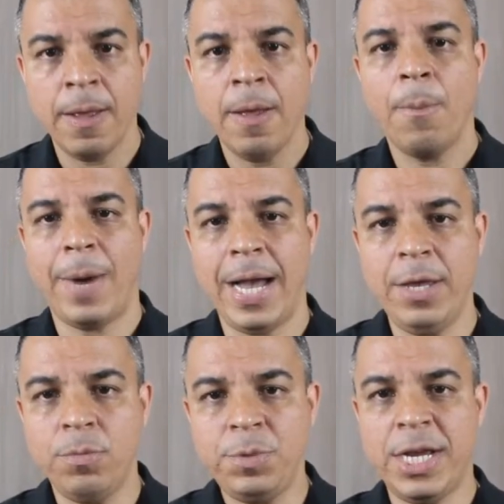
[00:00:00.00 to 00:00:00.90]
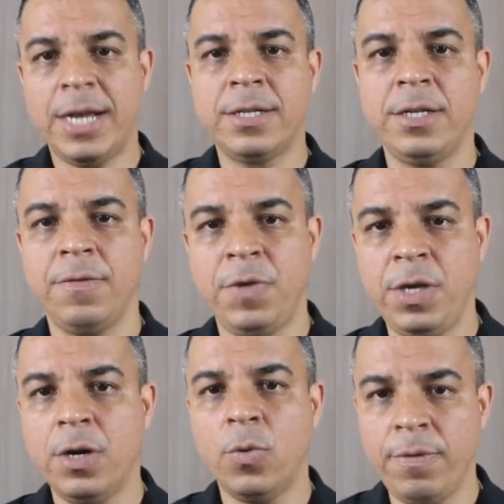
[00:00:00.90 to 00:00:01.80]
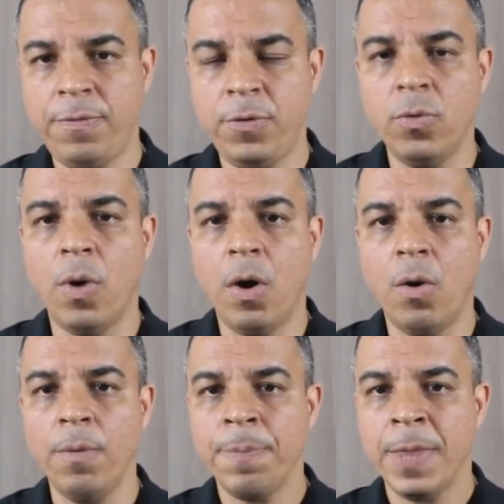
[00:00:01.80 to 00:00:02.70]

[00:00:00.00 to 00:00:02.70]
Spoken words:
my objective here with you all